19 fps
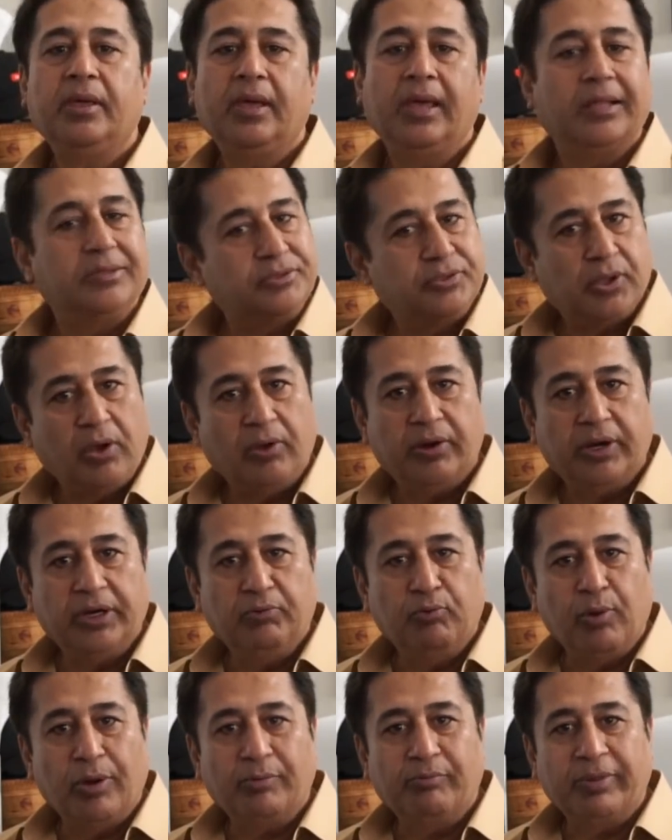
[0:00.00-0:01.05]
it's already
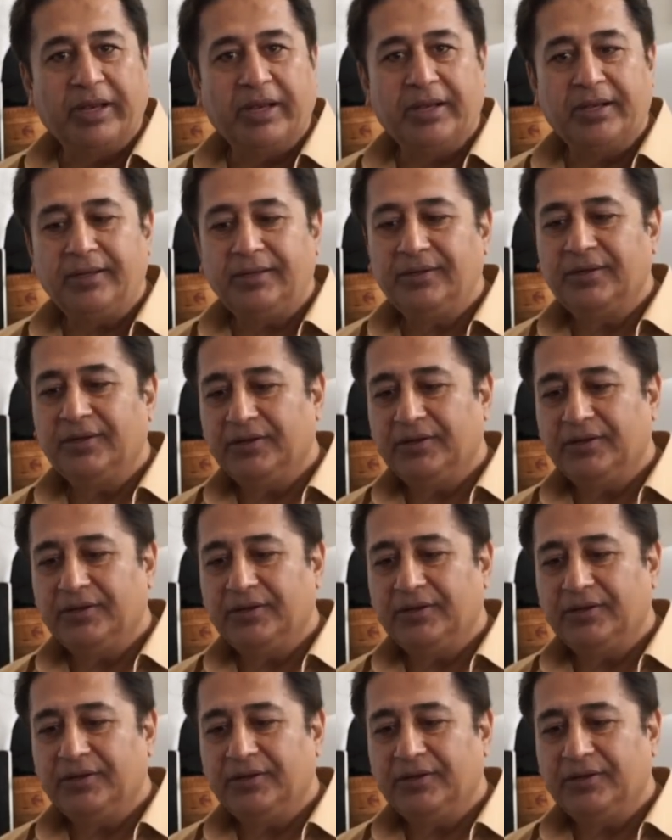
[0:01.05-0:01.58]
one minute.